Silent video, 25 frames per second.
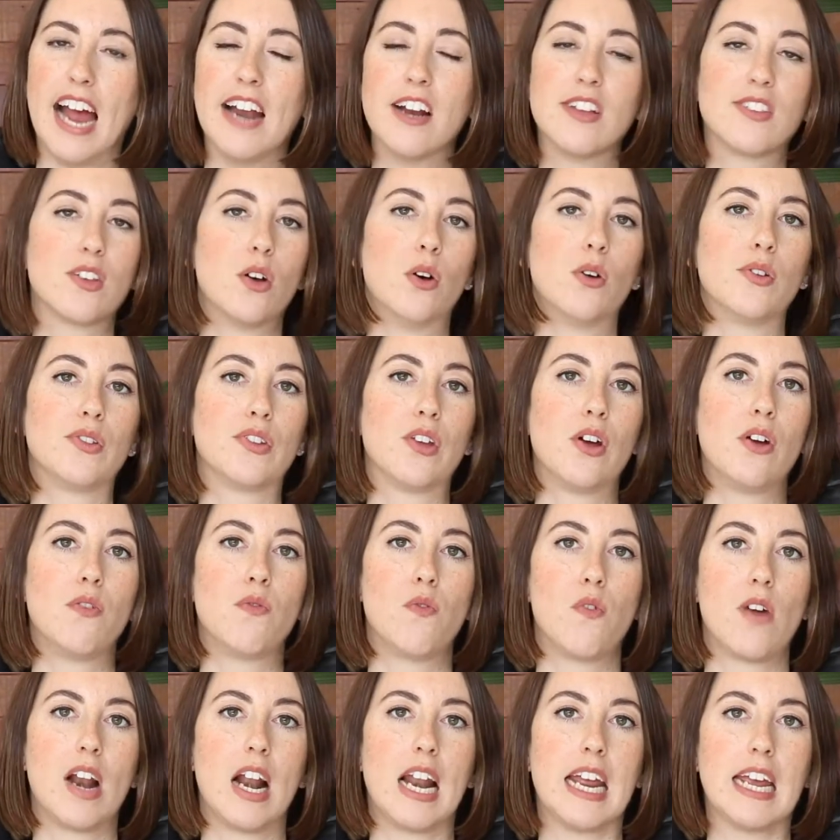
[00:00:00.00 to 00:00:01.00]
And it's
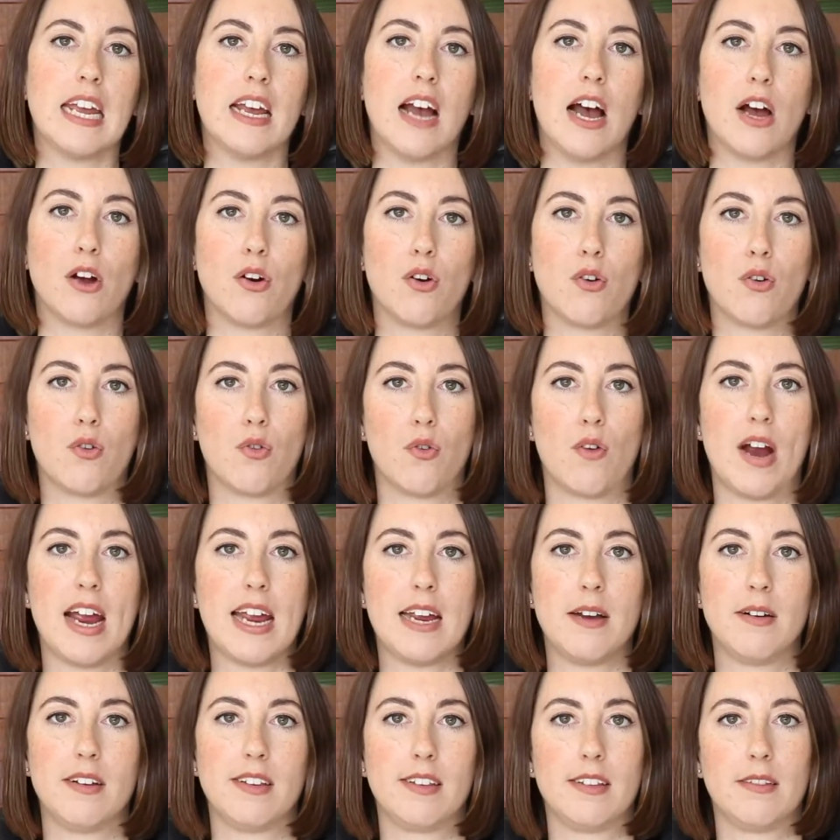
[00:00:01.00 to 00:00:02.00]
also really a
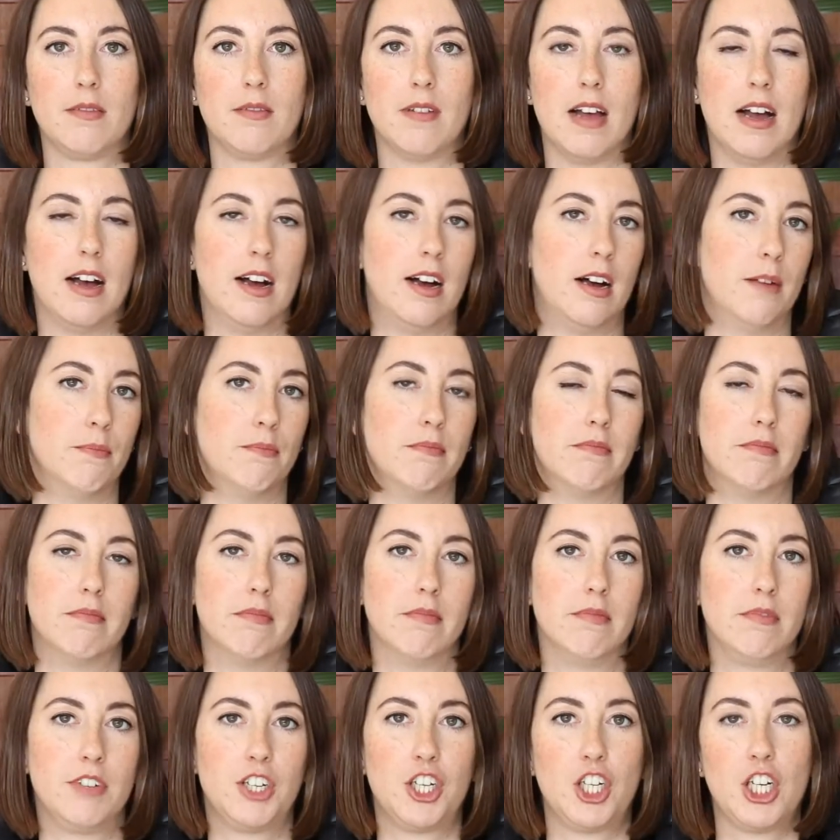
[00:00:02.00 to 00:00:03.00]
great
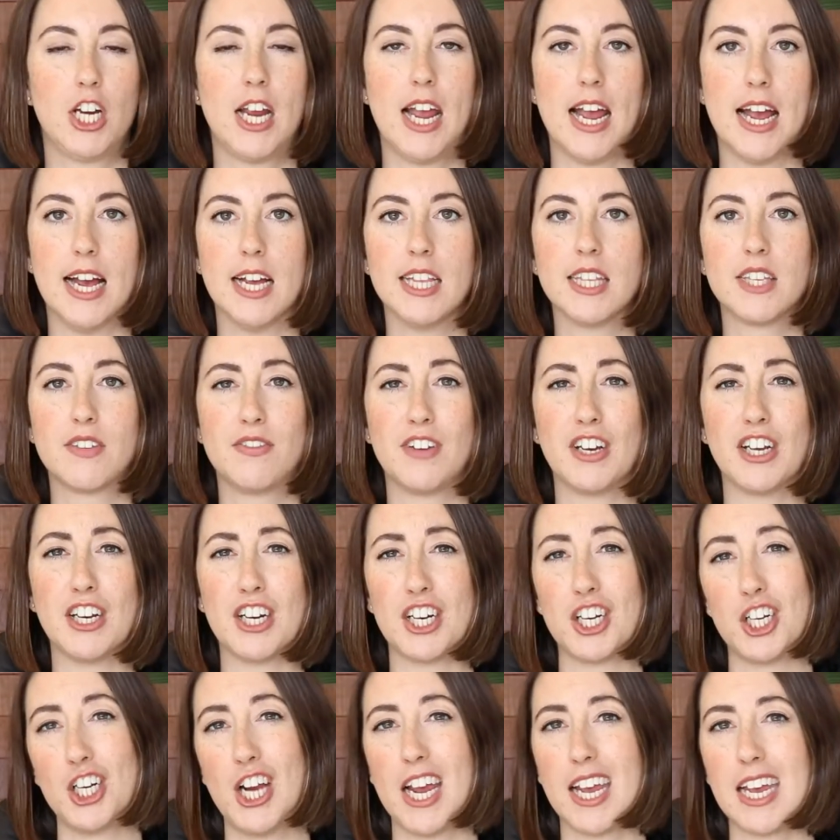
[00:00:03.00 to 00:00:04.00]
chance for you
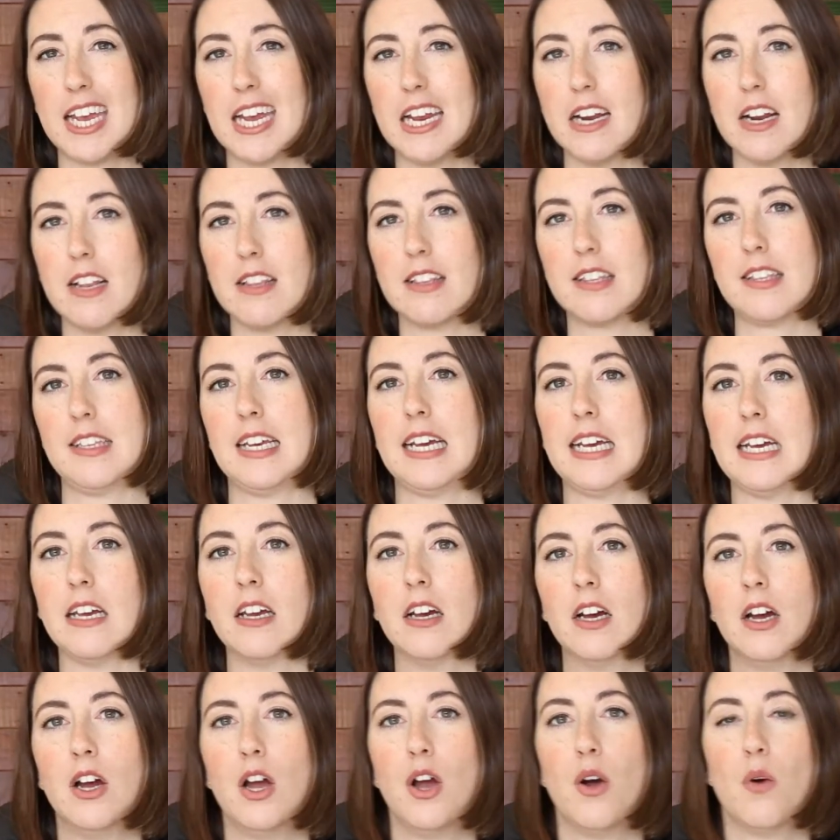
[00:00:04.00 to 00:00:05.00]
to check in and
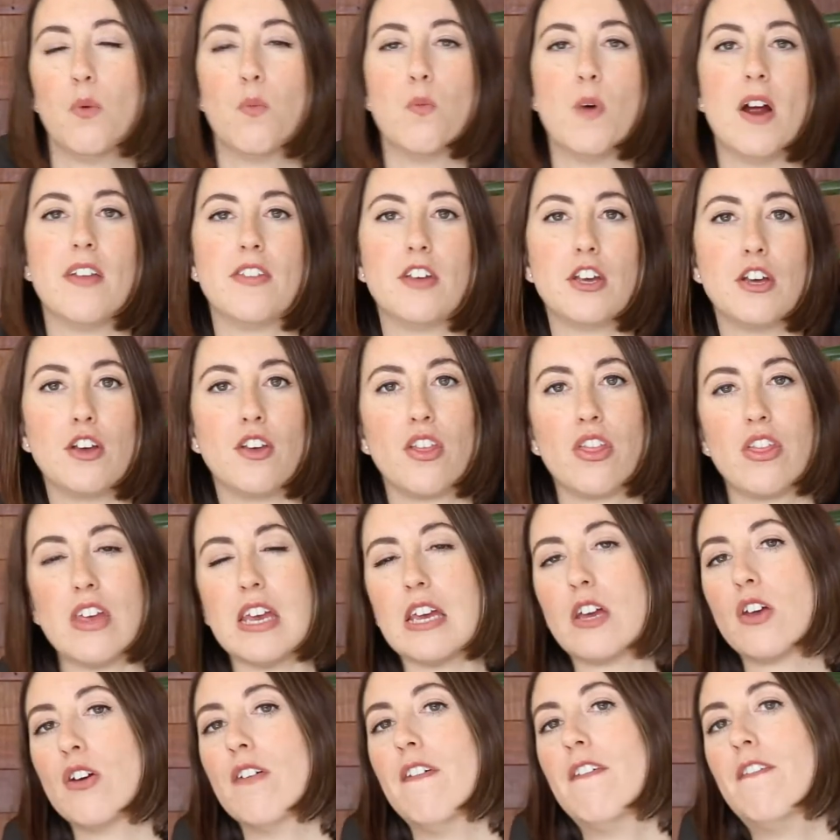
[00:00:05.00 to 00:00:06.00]
see whether you
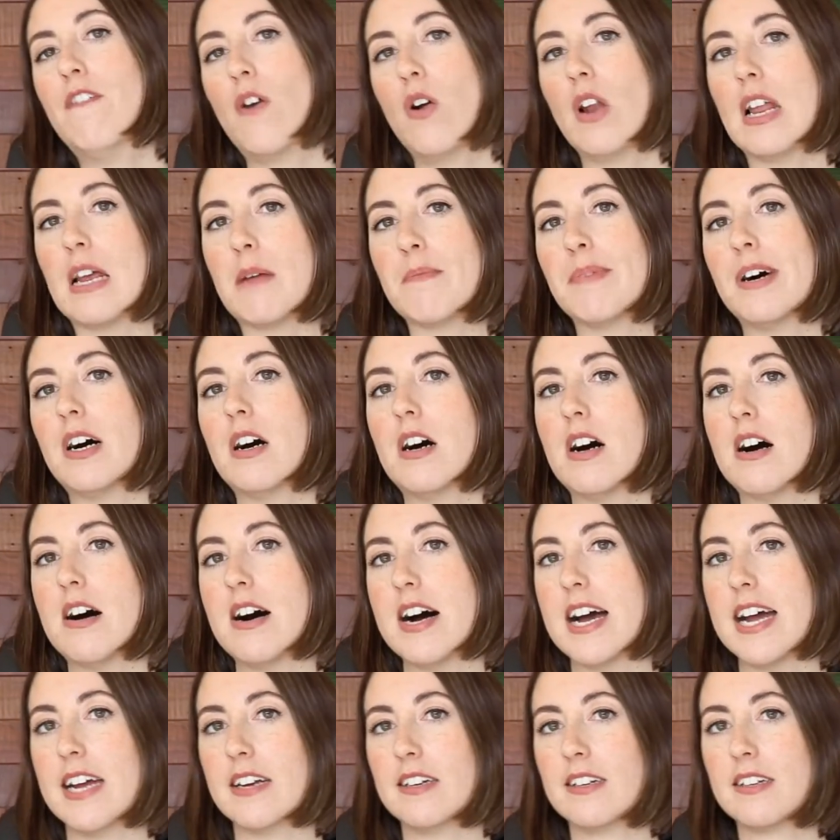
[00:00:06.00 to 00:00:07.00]
think you're falling
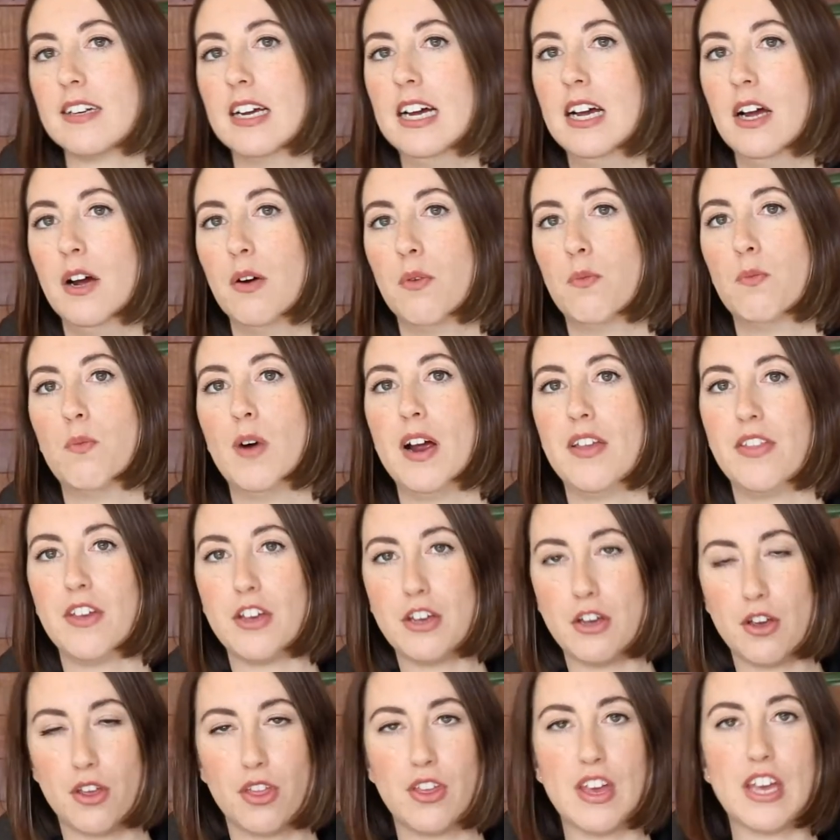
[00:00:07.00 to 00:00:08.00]
behind, whether
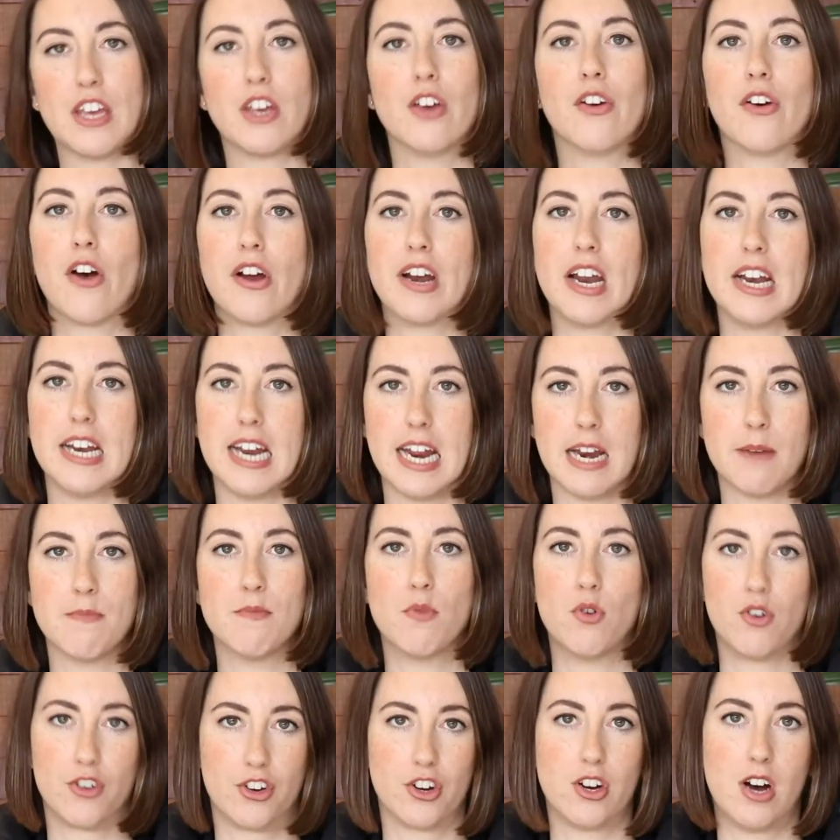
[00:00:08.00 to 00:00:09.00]
you think you're going to need
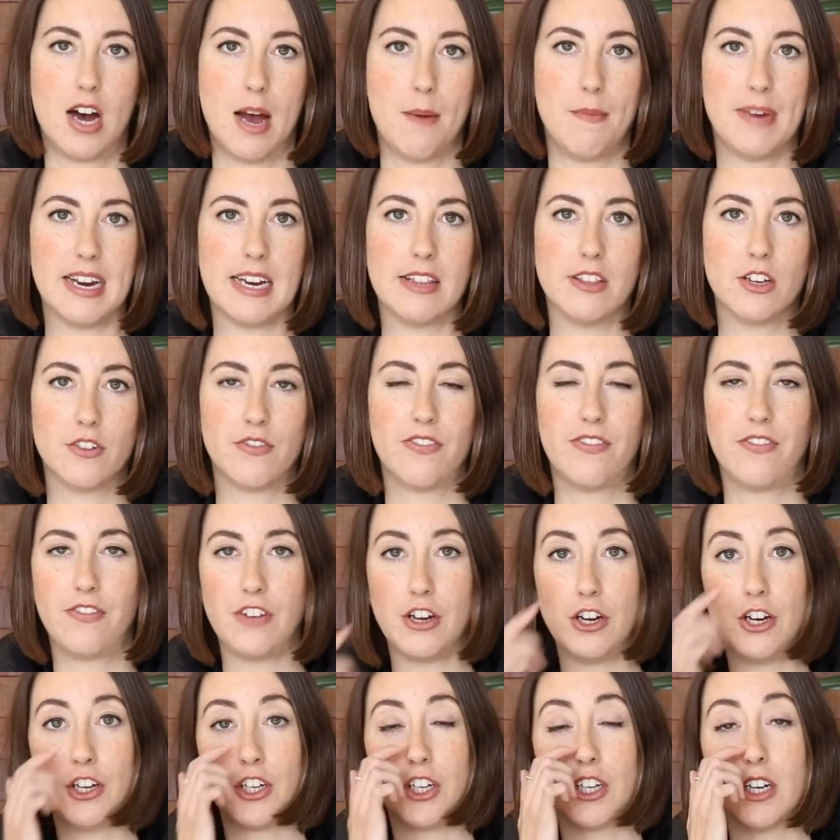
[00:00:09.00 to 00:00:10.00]
more time in the
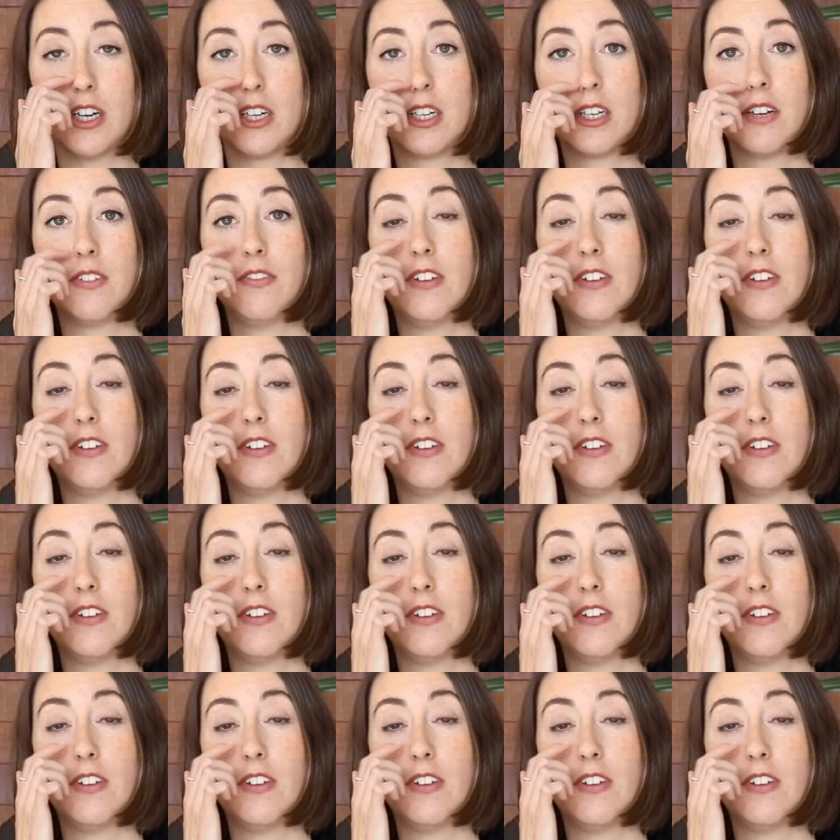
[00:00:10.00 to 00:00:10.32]
future to